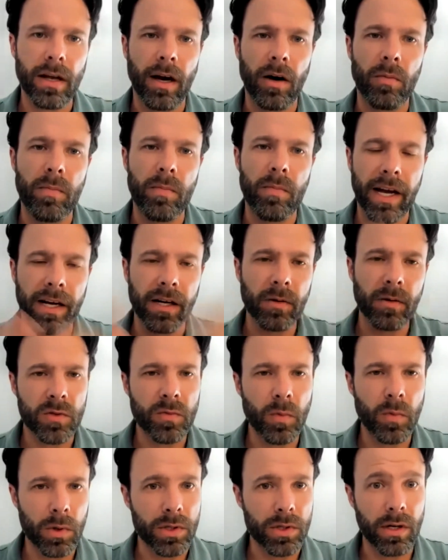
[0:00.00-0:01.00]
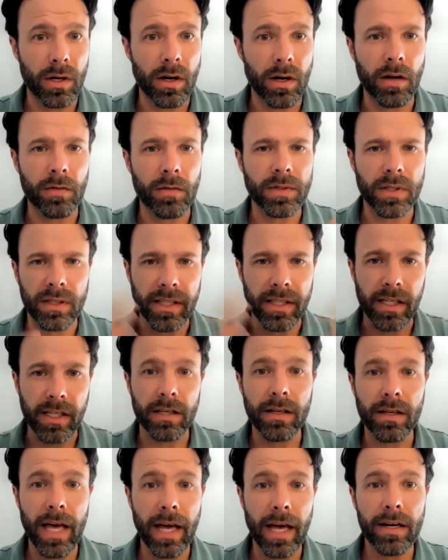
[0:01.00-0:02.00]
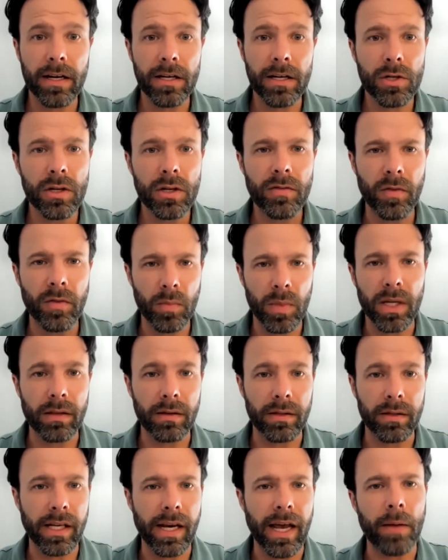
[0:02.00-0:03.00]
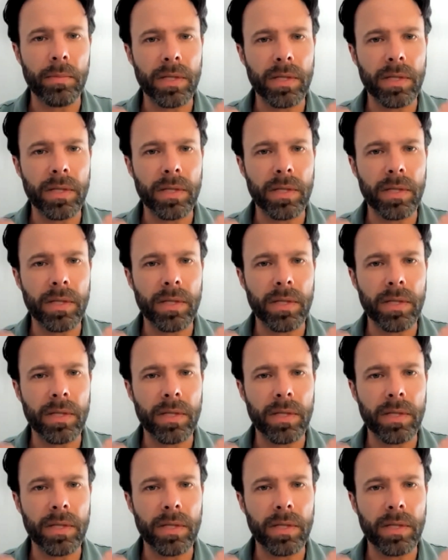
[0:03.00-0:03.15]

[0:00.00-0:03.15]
Now, Magnet was fortunate enough to lead that initiative and be the lead